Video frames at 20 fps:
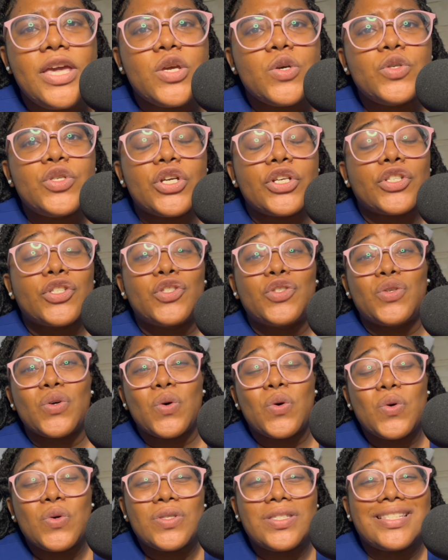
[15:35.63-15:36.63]
just
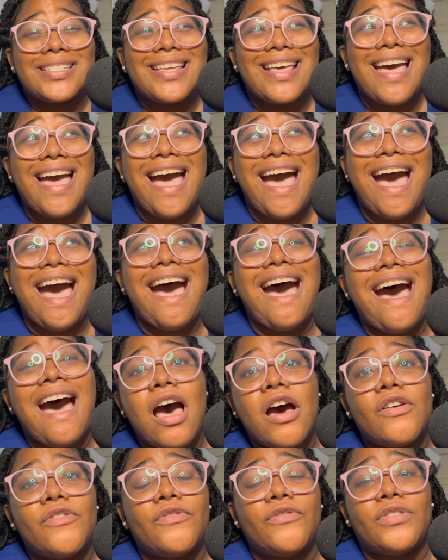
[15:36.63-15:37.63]
don't
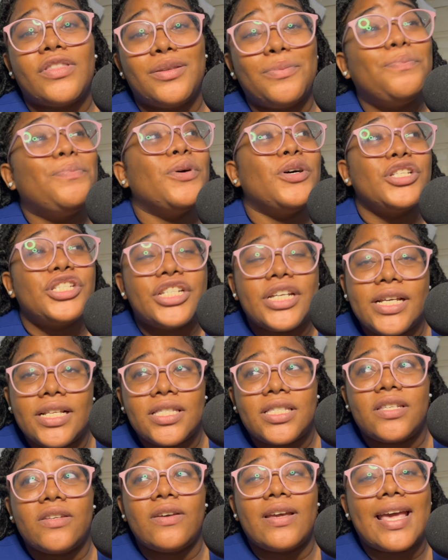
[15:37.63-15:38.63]
have the
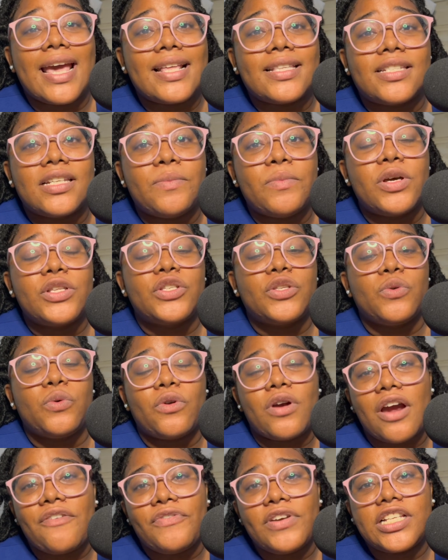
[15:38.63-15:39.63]
budget to get someone to do
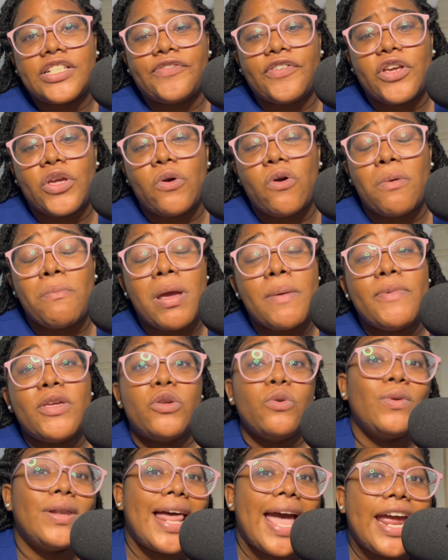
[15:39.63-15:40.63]
graphics for you, or maybe
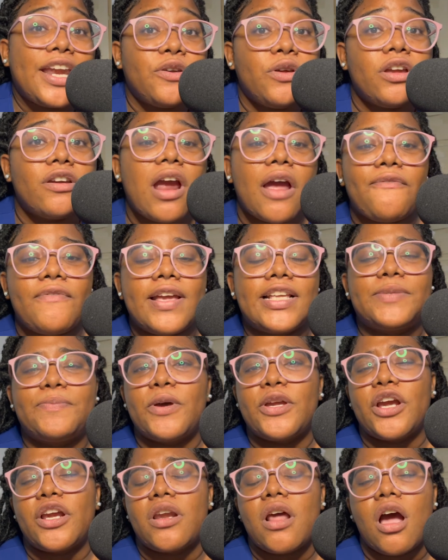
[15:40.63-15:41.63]
you like doing graphics
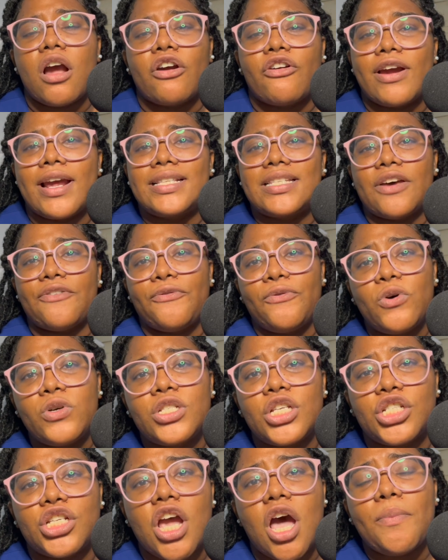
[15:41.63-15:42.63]
but you're not great at
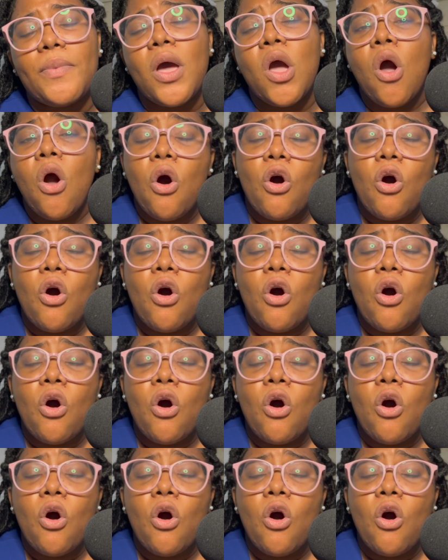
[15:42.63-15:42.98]
Photoshop